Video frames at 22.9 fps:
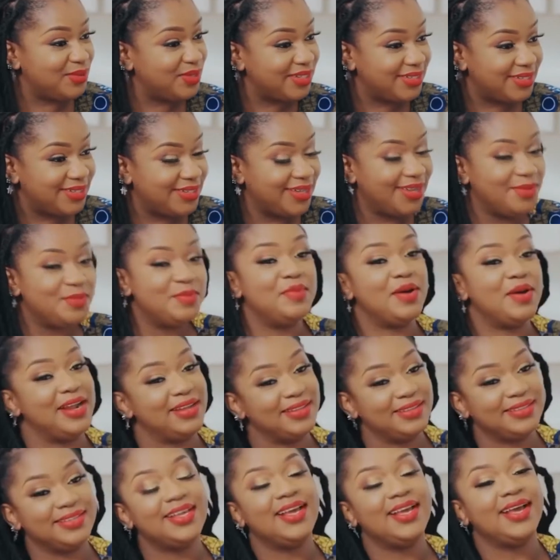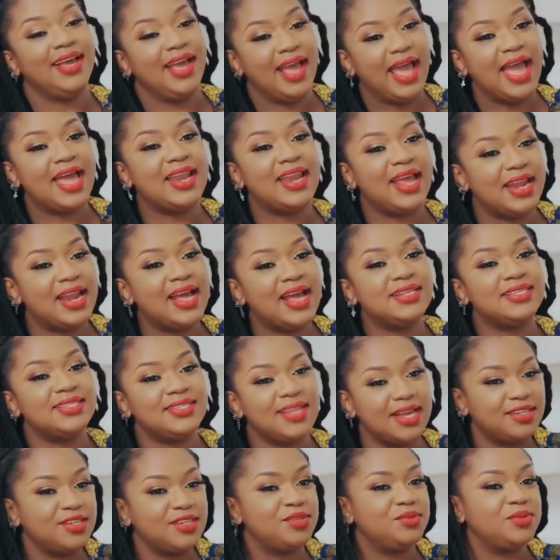sounded. Mm-hmm. and I
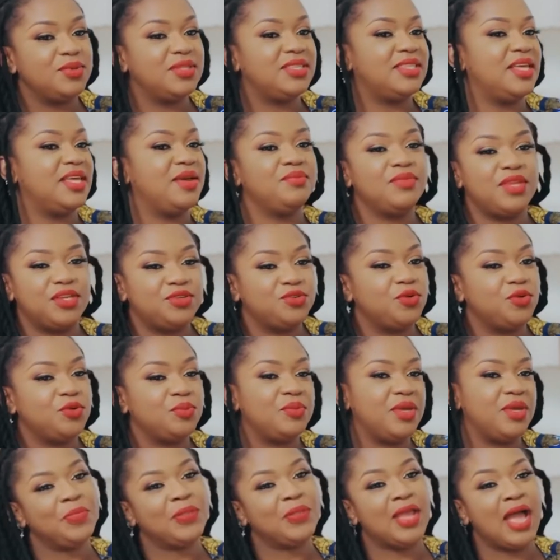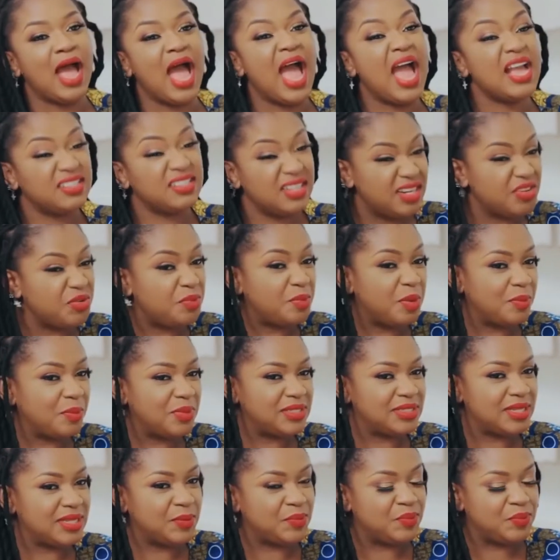started with them. I actually
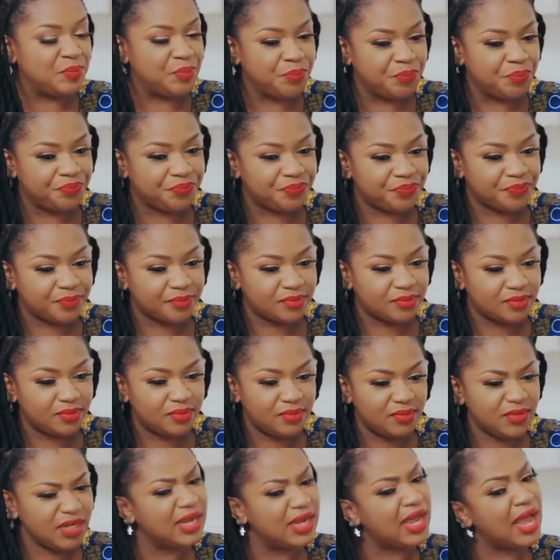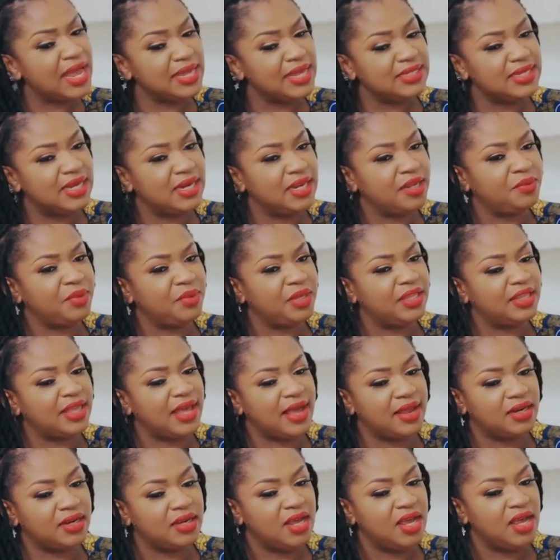remember some guy telling me
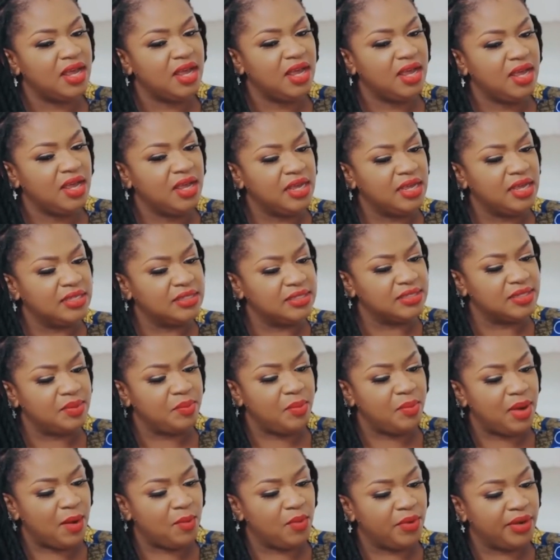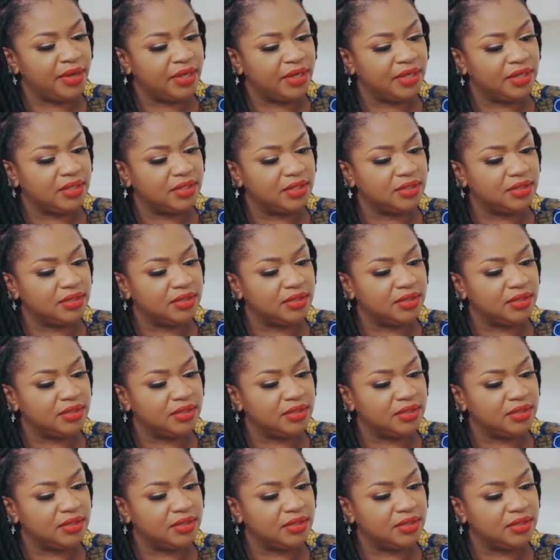that in Zimbabwean